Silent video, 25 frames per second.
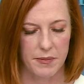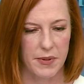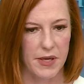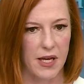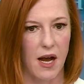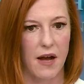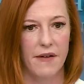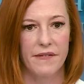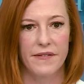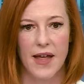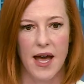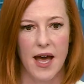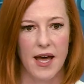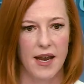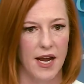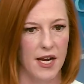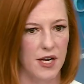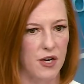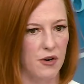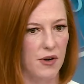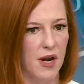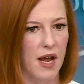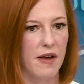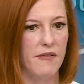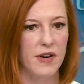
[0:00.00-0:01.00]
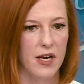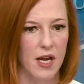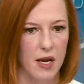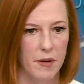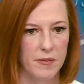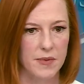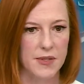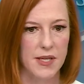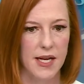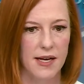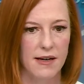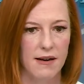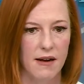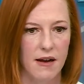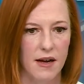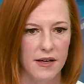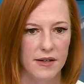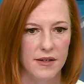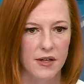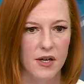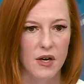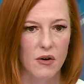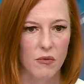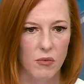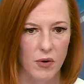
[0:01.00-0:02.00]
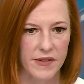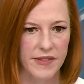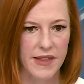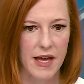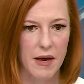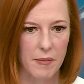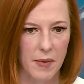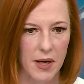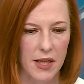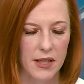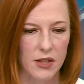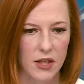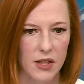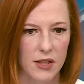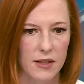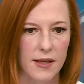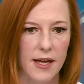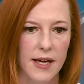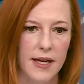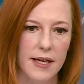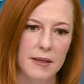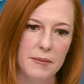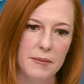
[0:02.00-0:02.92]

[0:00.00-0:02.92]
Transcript: beyond that, I don't have an update on what that might look like.